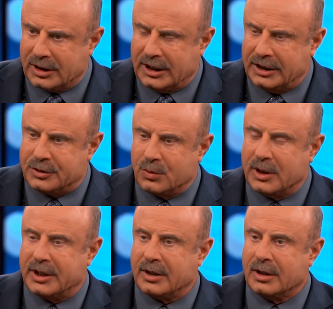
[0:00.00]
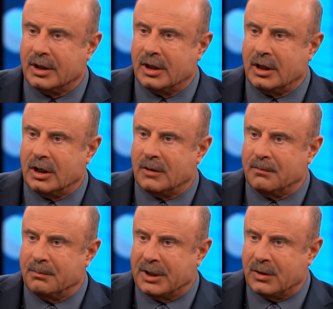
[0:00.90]
age where
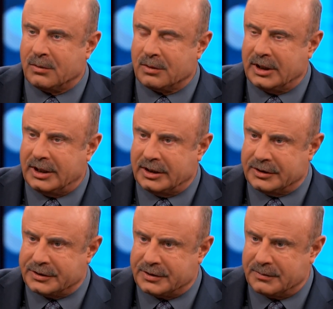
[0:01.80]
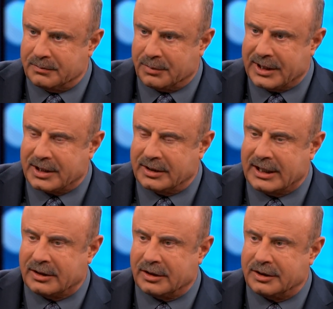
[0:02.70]
bone is breaking
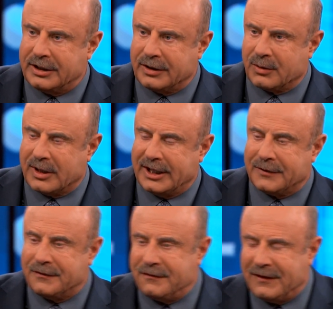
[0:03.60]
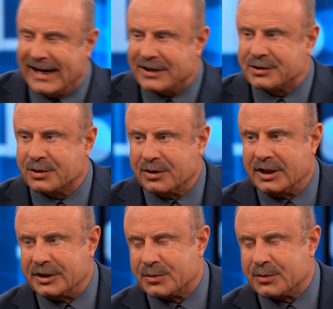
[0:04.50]
down and deteriorating faster than it's